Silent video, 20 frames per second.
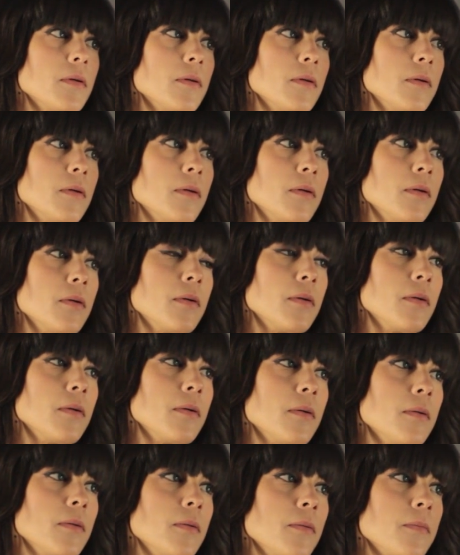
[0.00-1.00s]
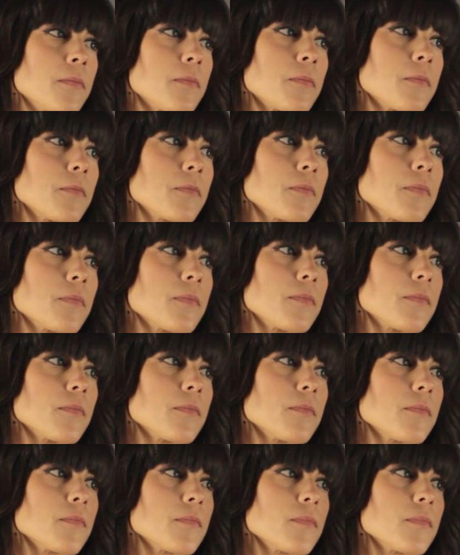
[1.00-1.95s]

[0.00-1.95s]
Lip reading: (no one is talking)